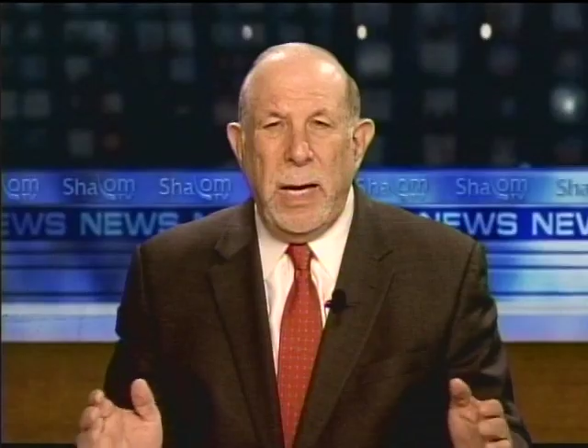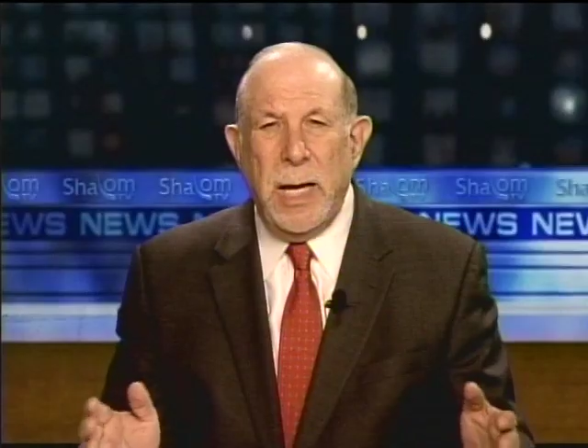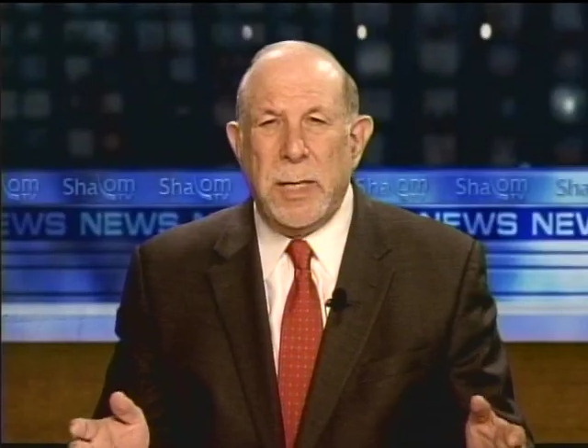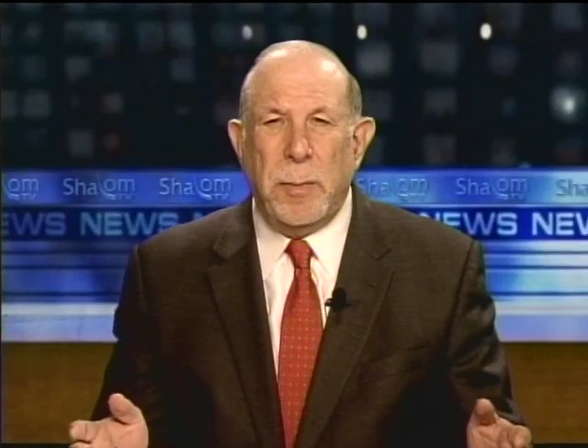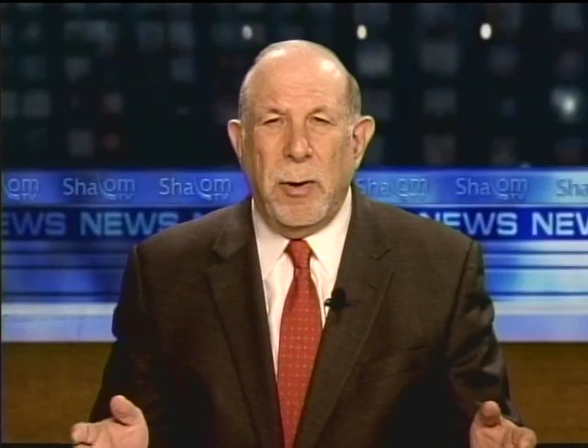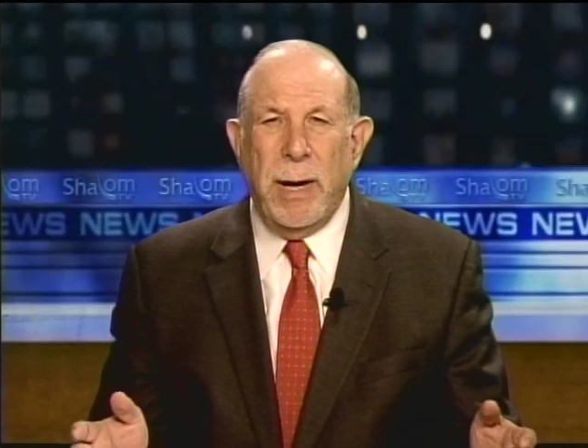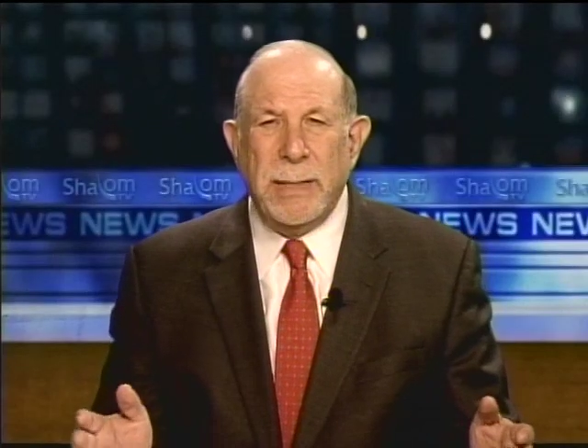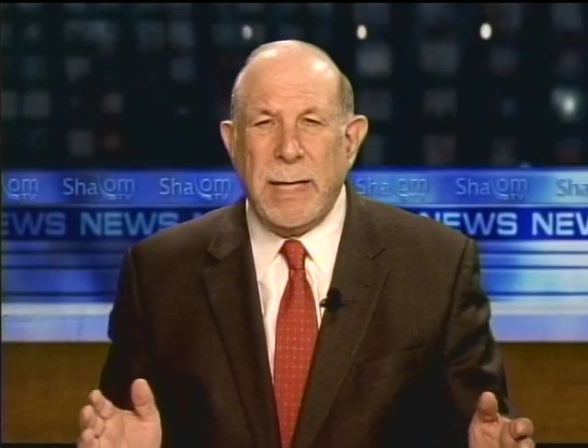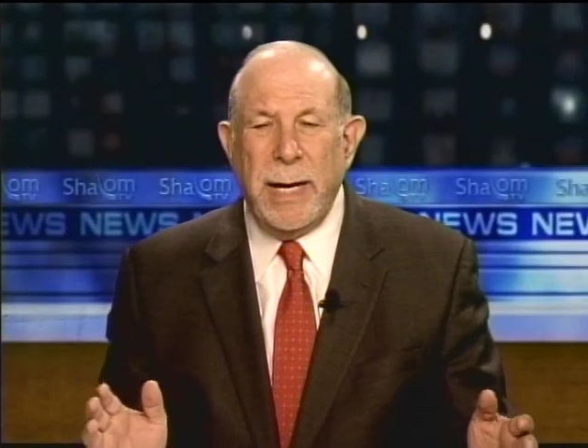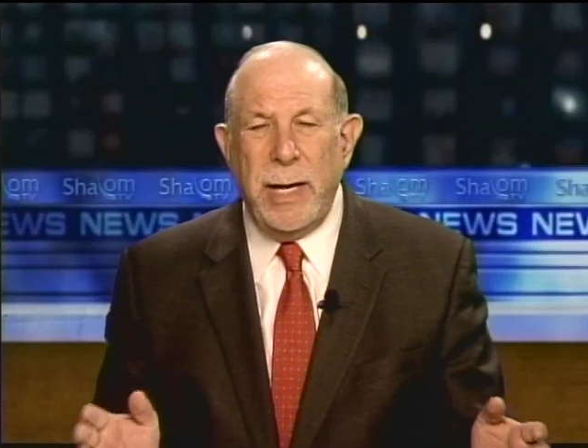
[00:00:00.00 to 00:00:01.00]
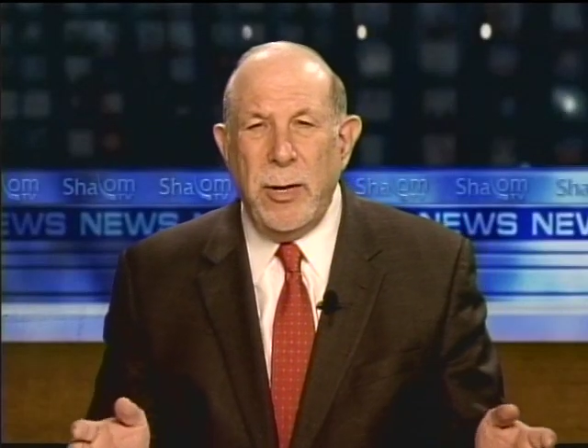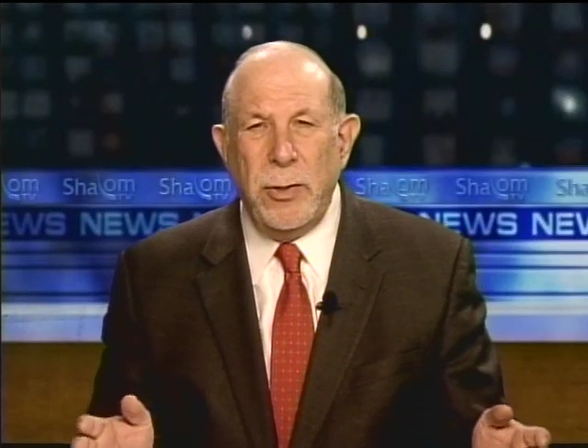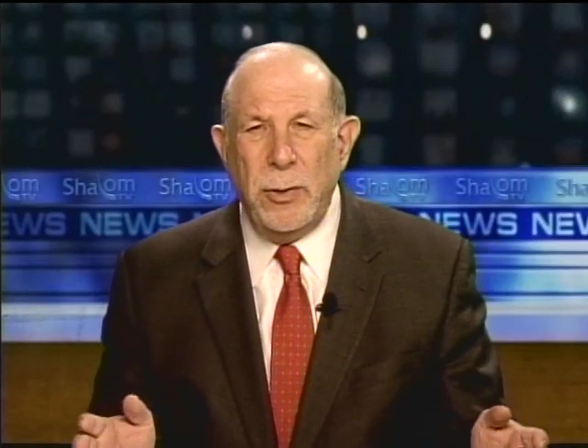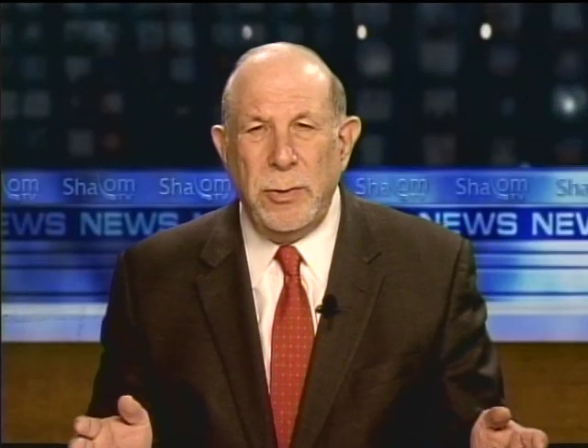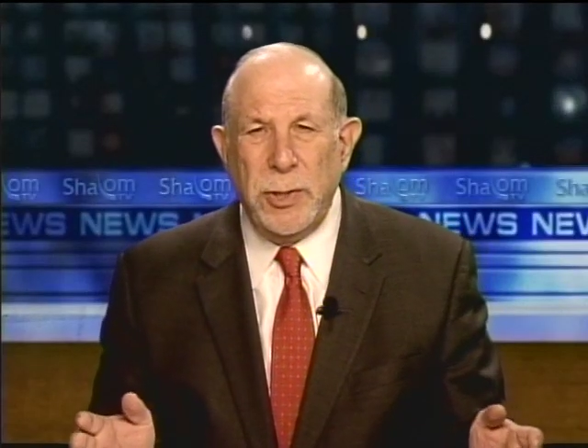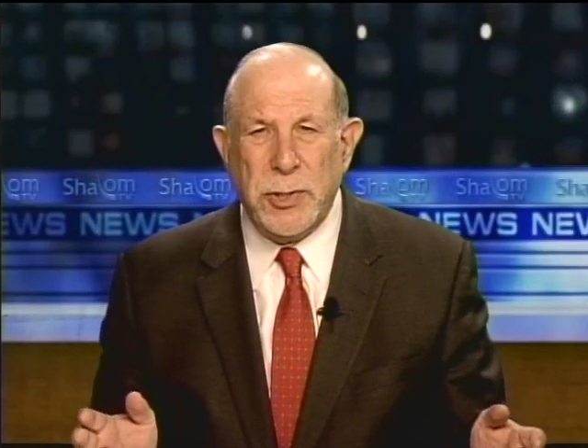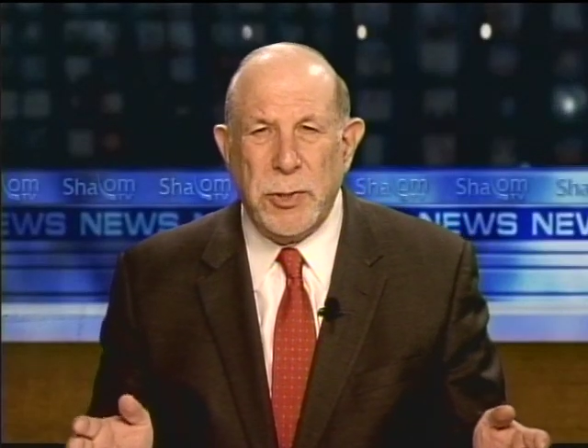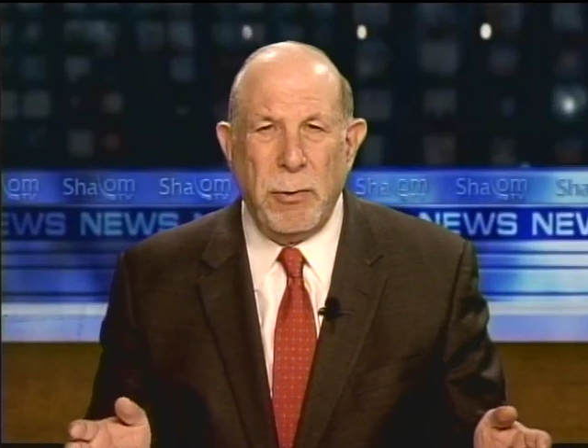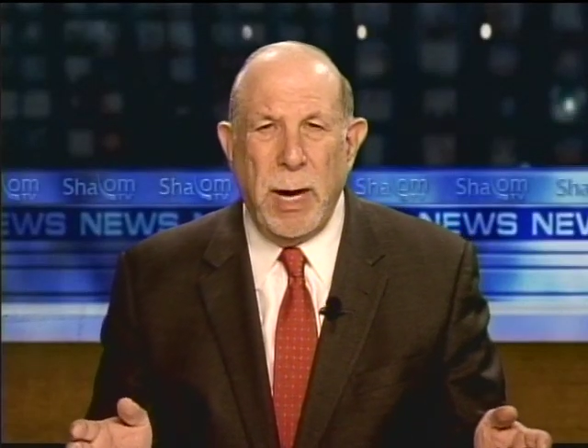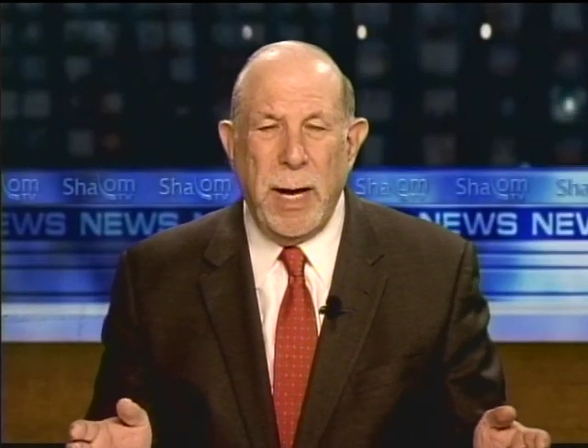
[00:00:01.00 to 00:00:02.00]
Itamar, as I hear you
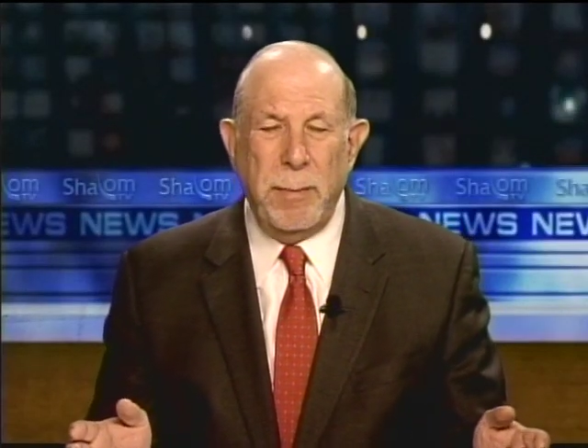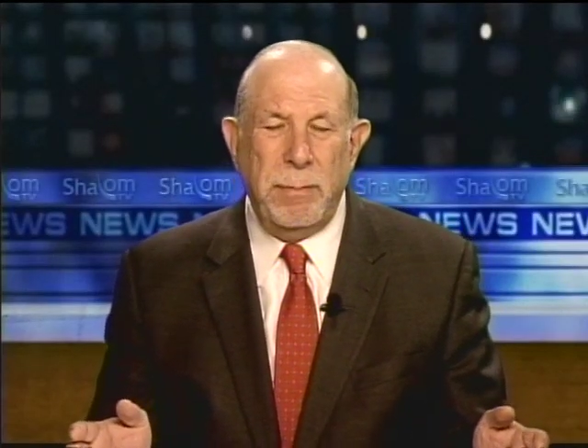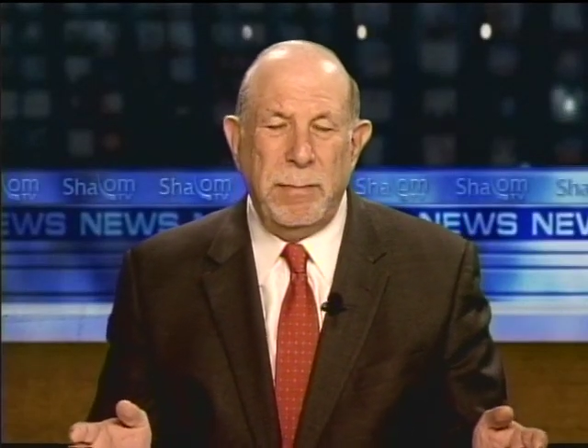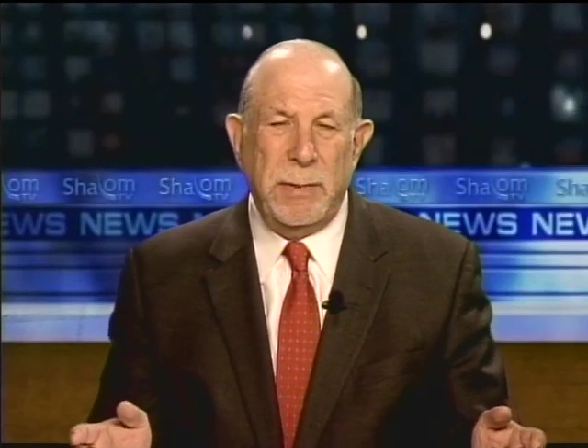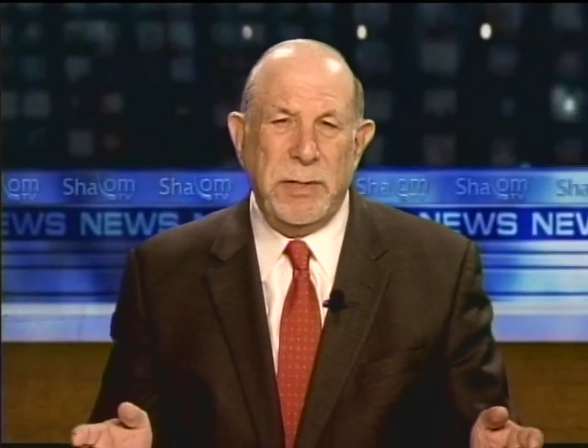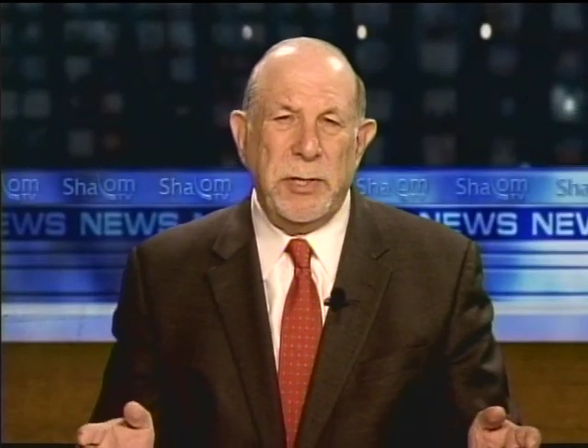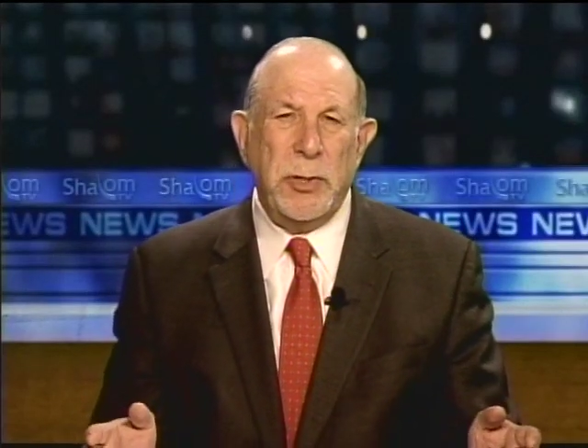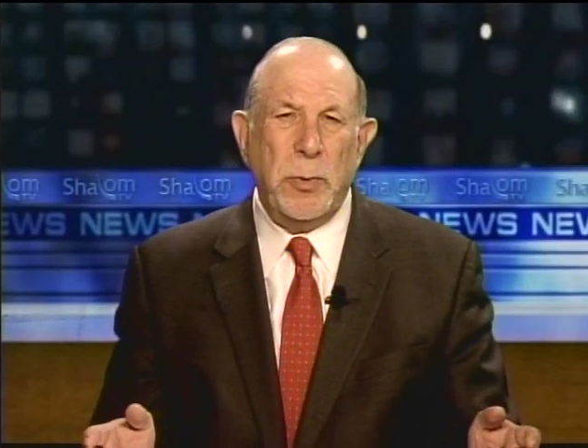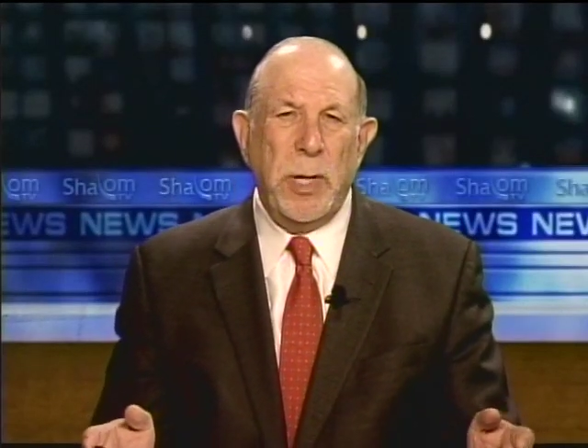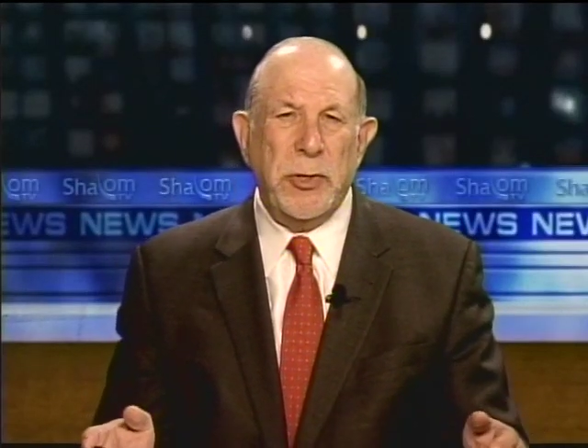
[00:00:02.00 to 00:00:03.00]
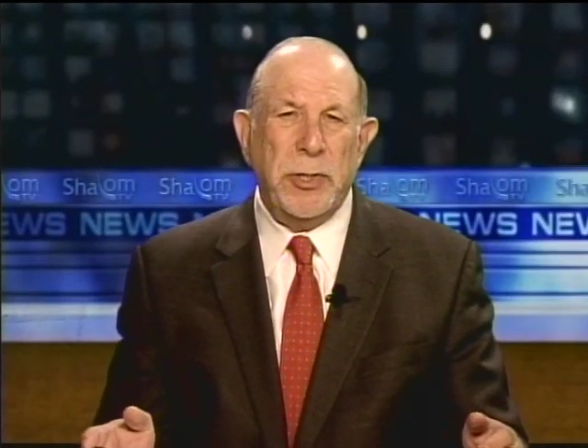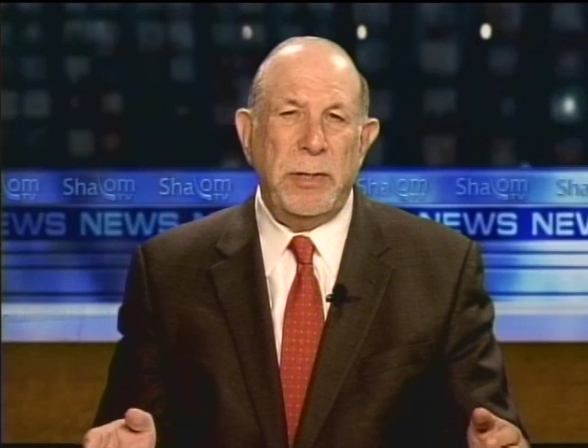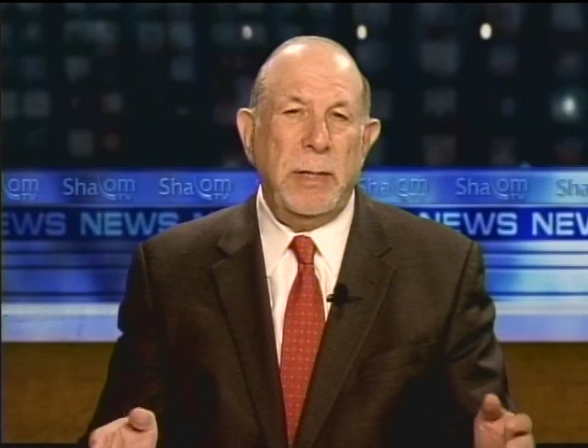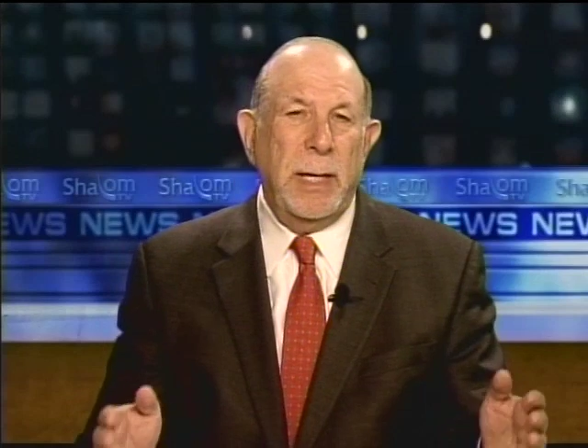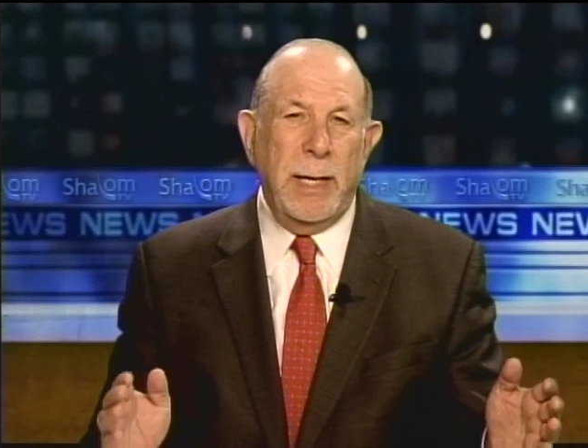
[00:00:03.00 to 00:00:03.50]
describe the situation